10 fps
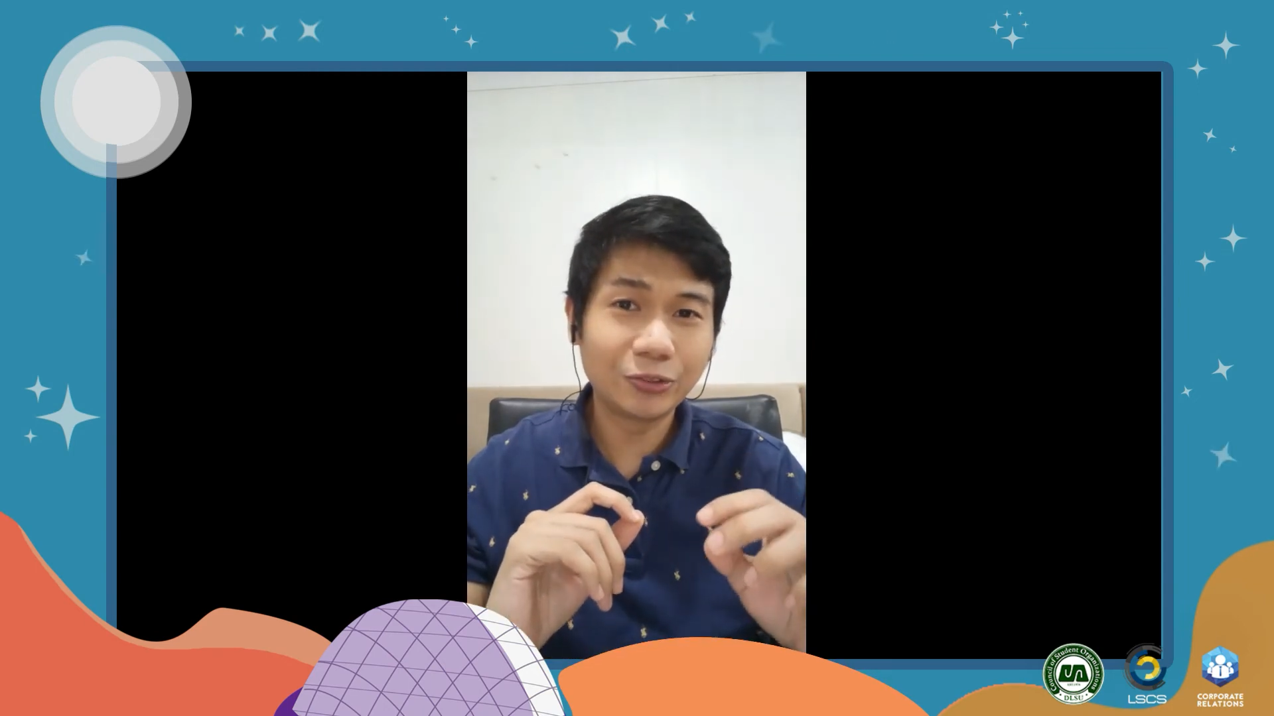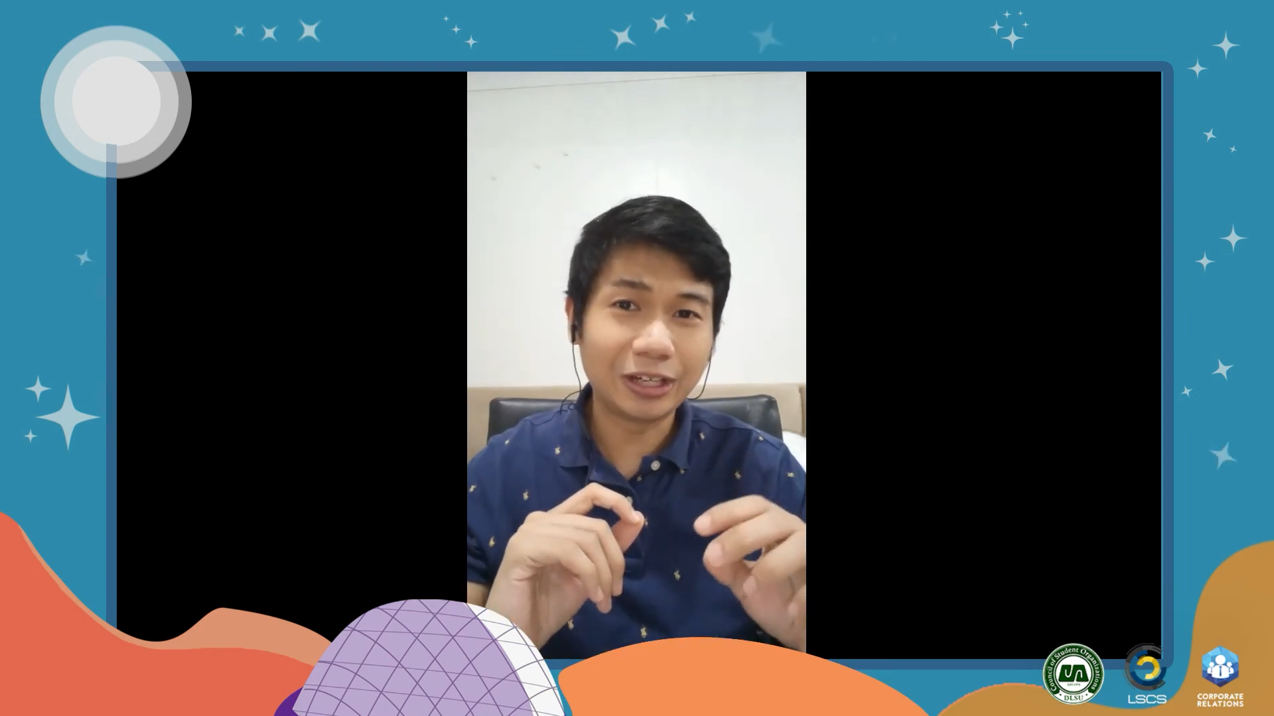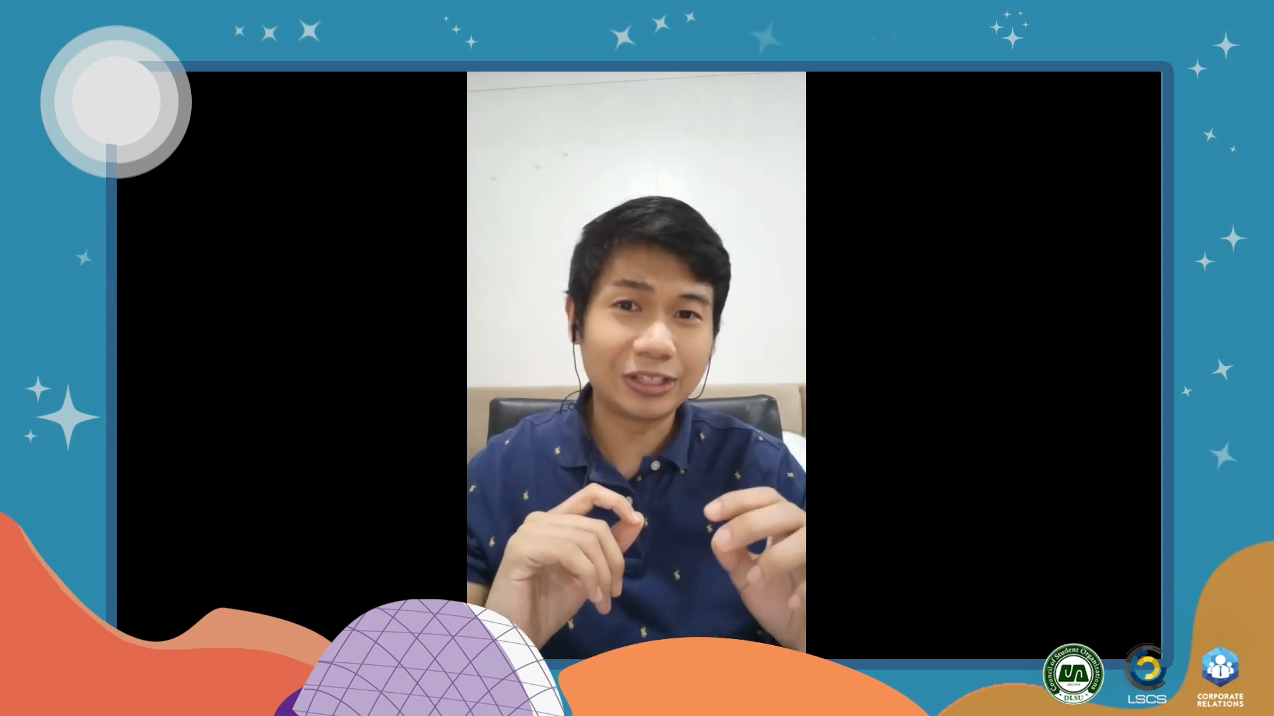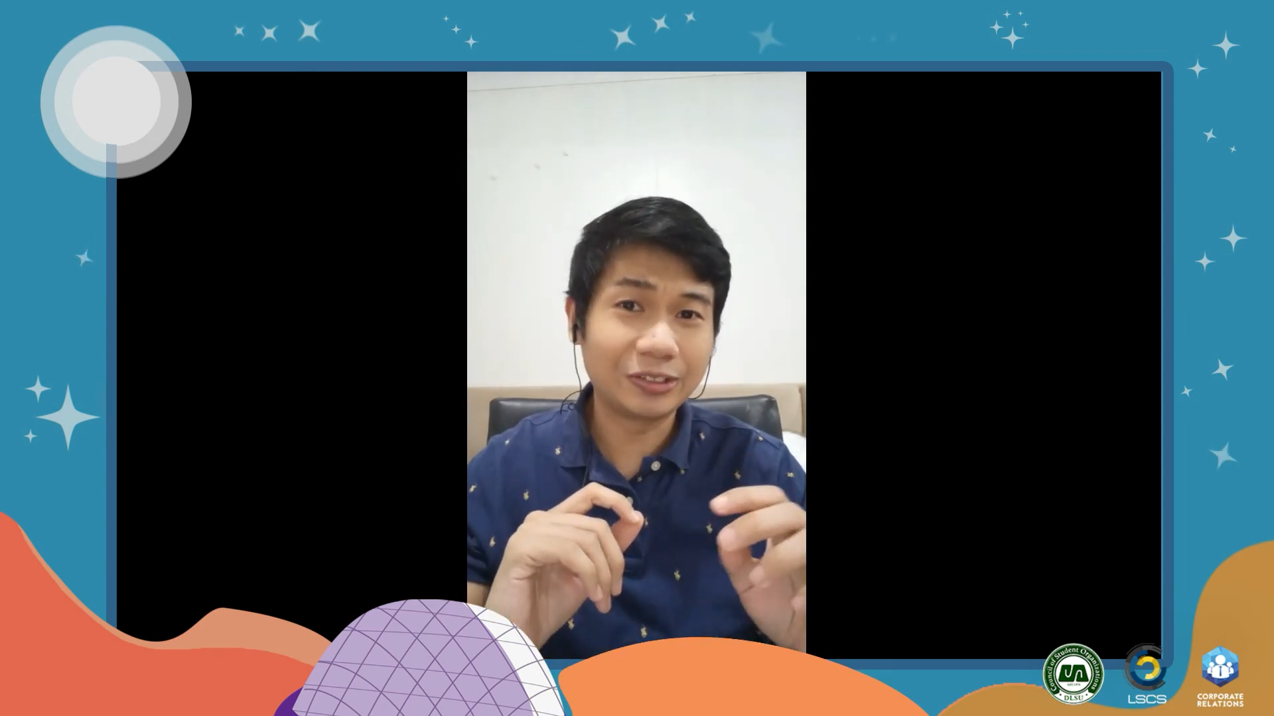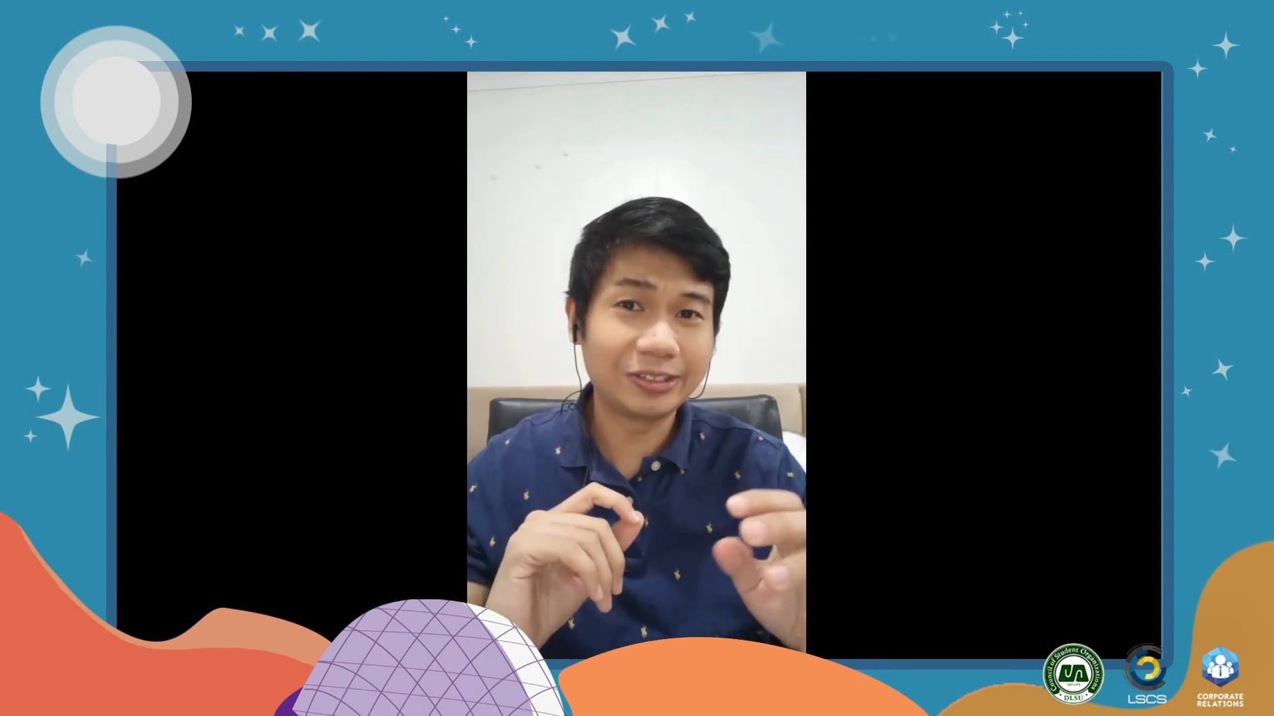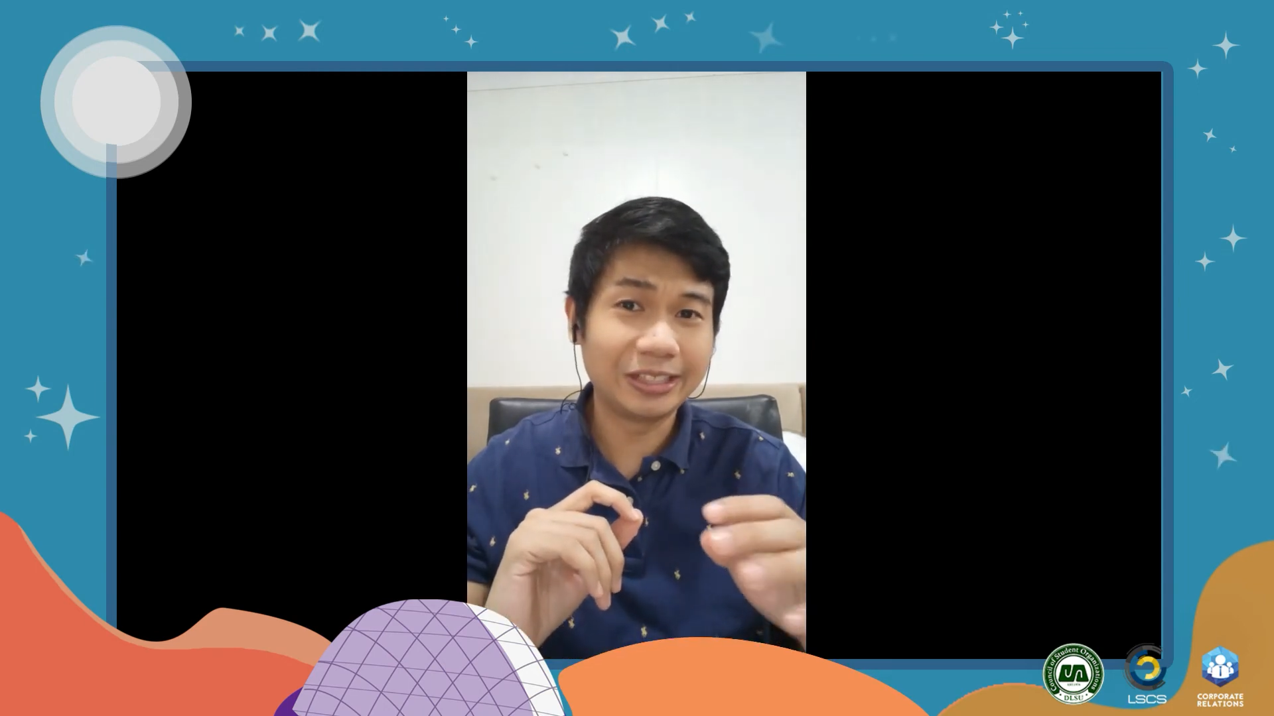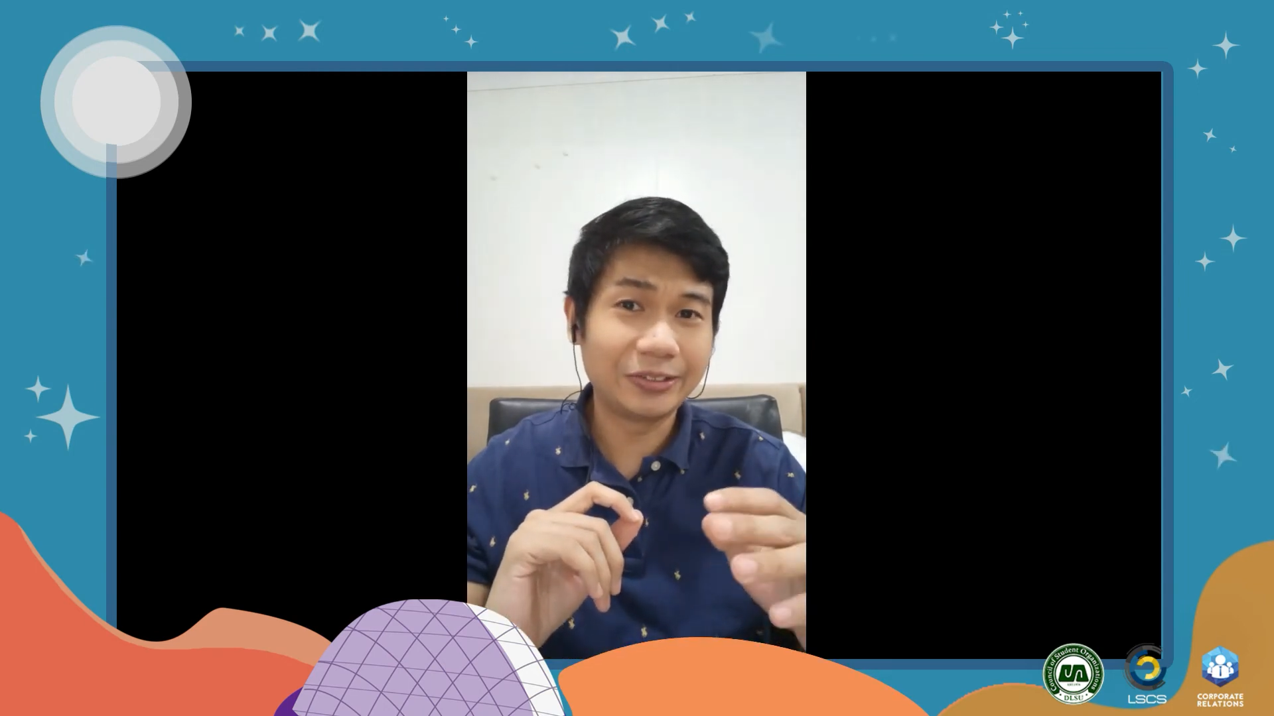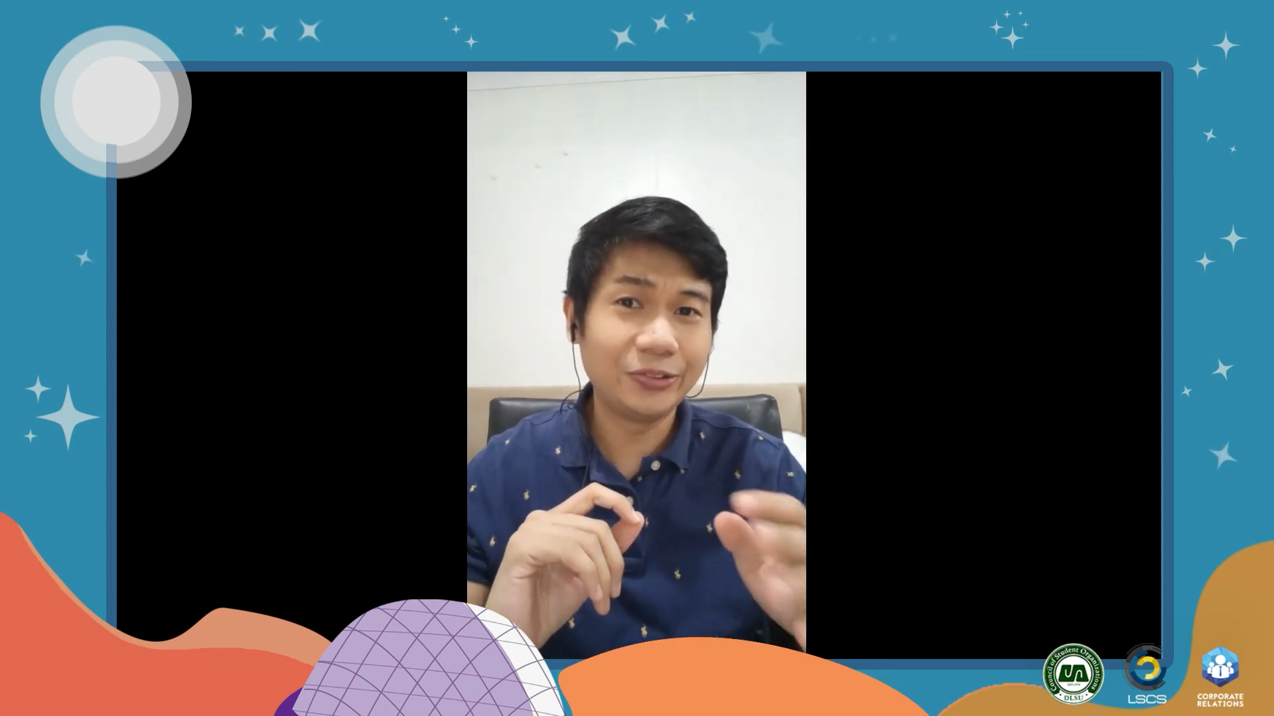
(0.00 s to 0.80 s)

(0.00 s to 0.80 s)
questions that